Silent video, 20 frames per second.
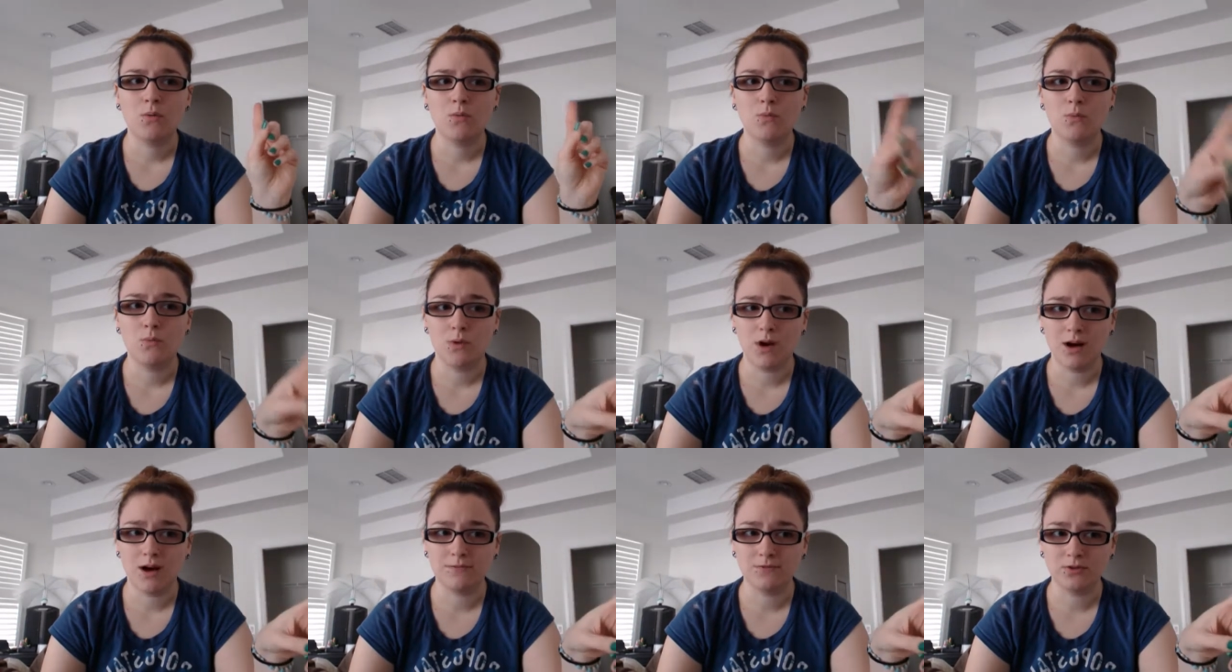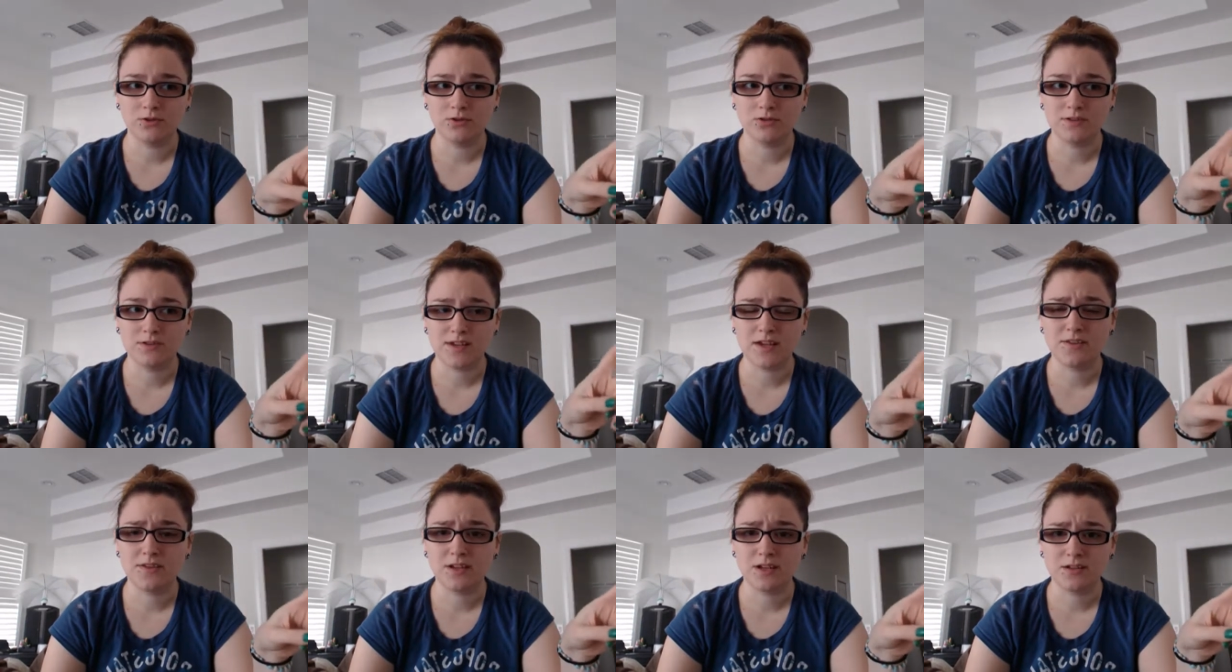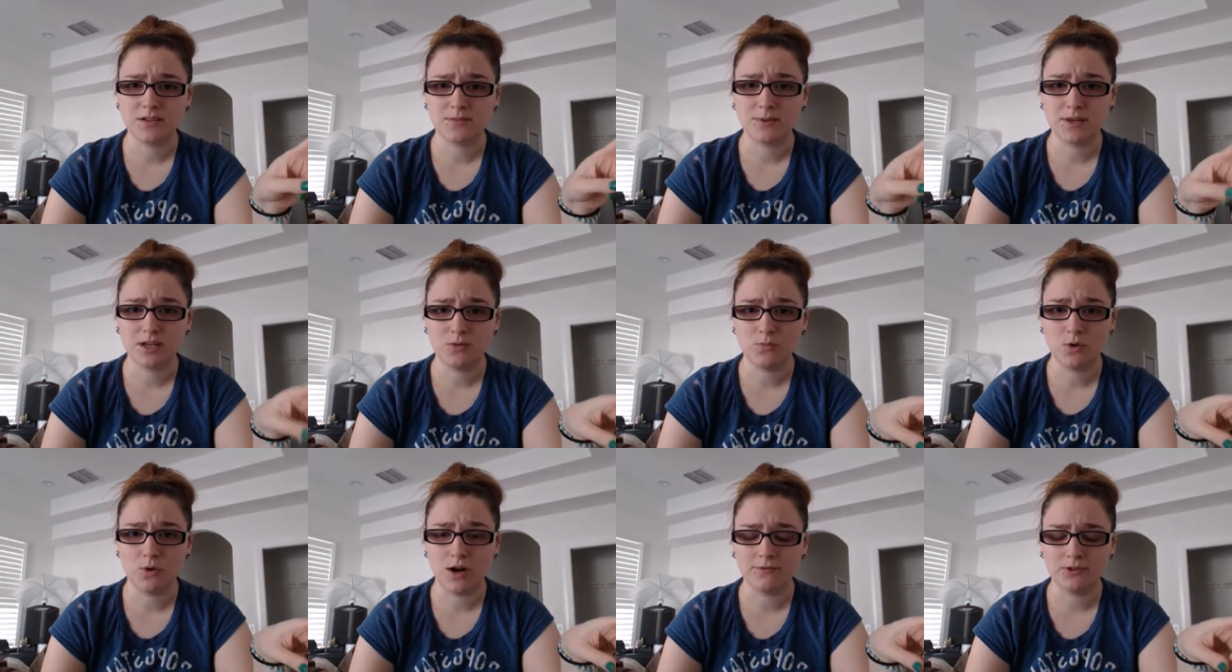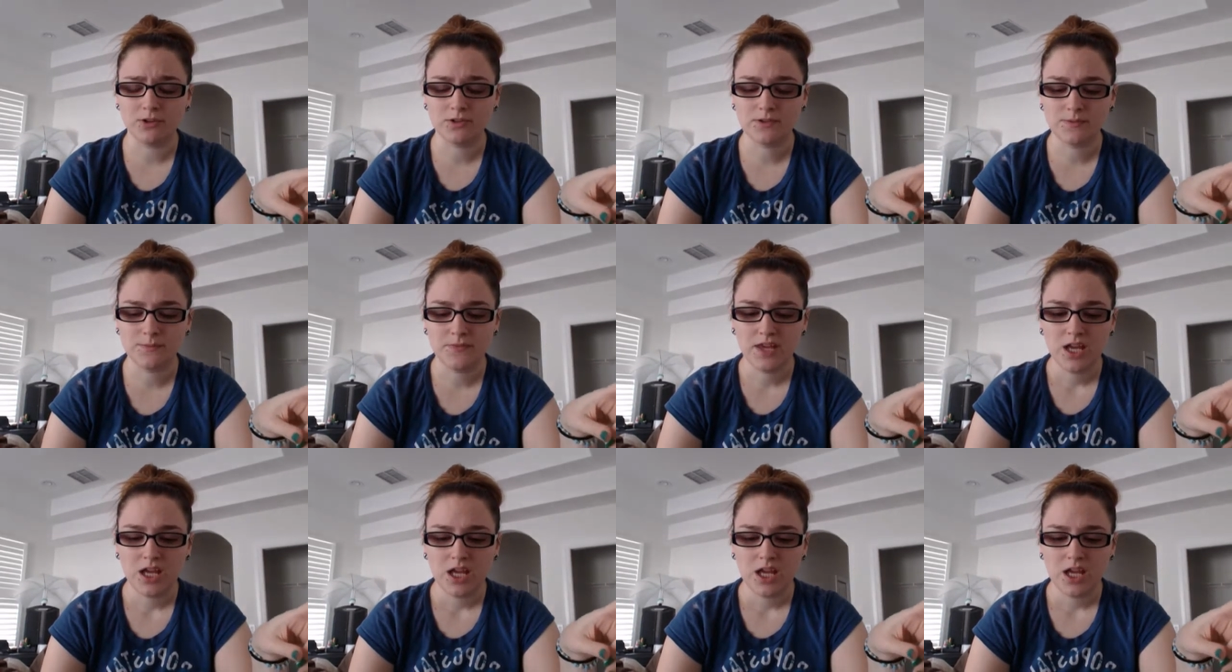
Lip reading: waffles. I think I was making waffles.